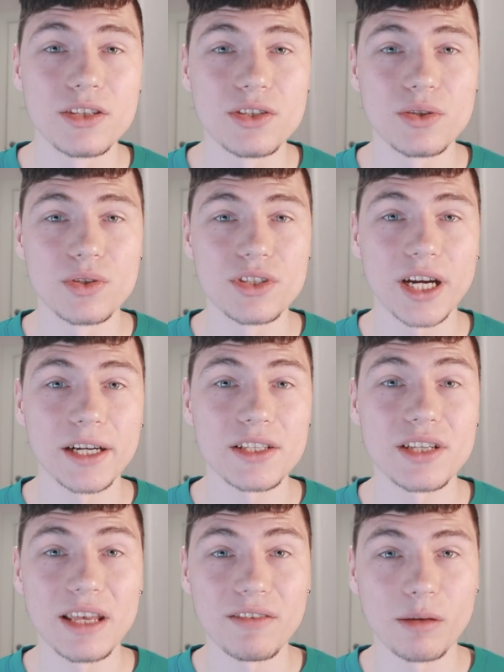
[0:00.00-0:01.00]
to start
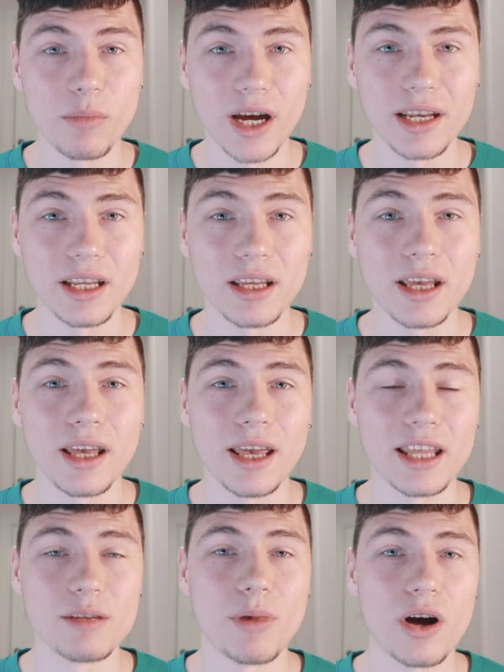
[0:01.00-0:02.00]
saving money
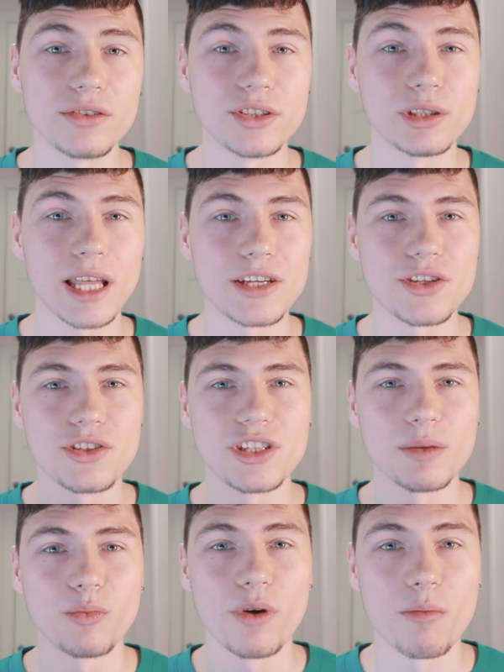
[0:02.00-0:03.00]
and about
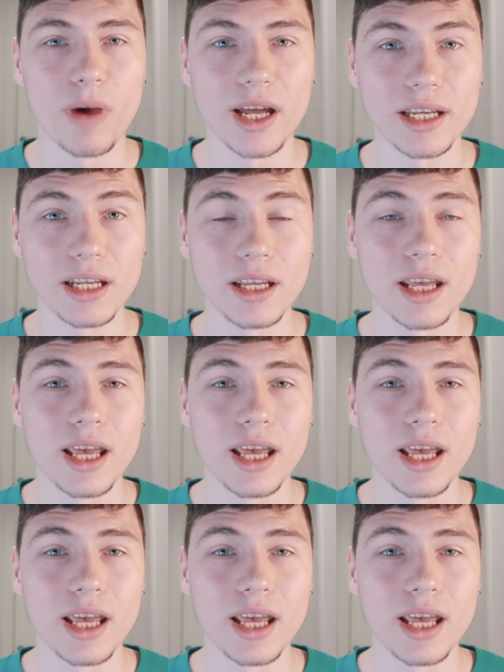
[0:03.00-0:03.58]
relationship with money.